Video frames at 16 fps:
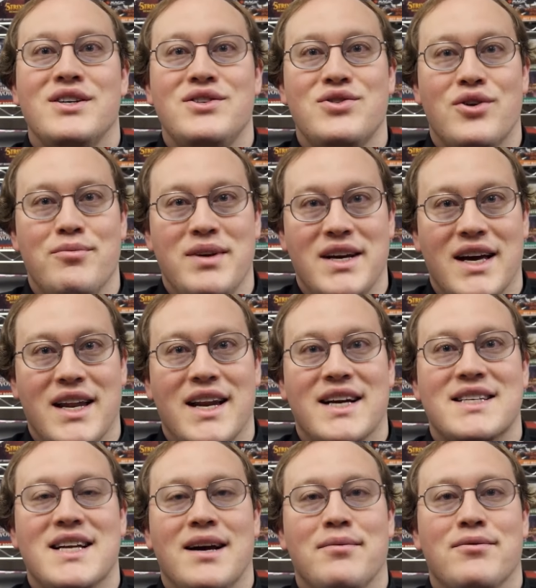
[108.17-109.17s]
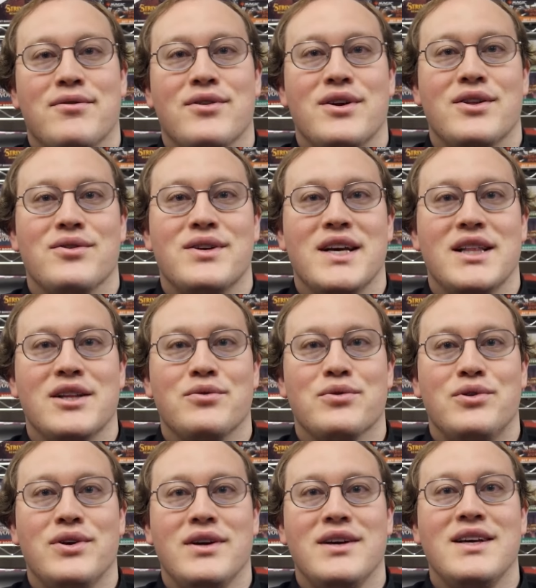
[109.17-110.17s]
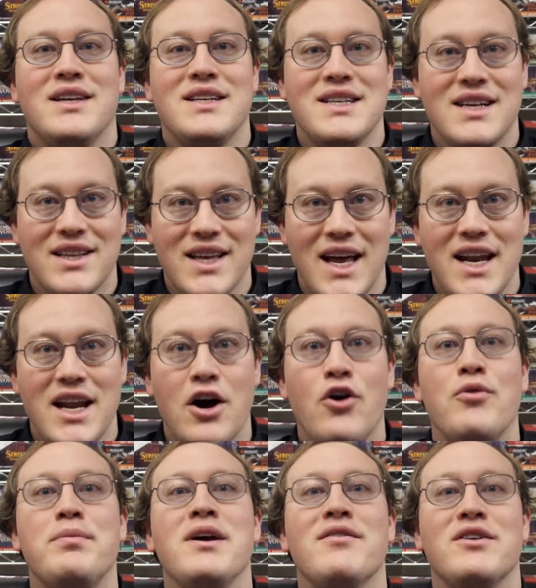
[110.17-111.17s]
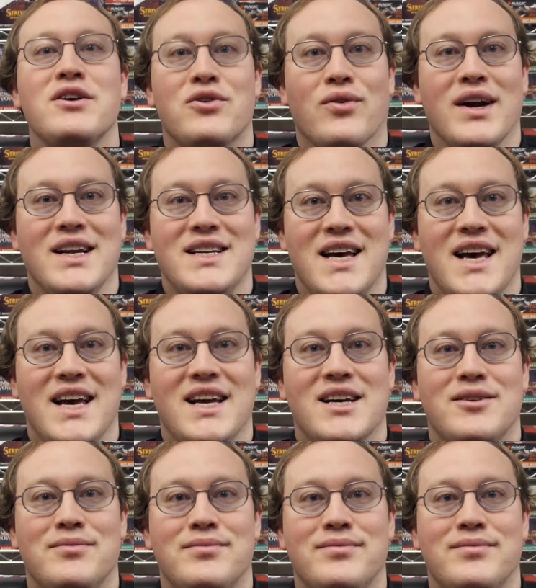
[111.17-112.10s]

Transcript: Join me again next time for another daily ruling. Until then, I hope you have a great day.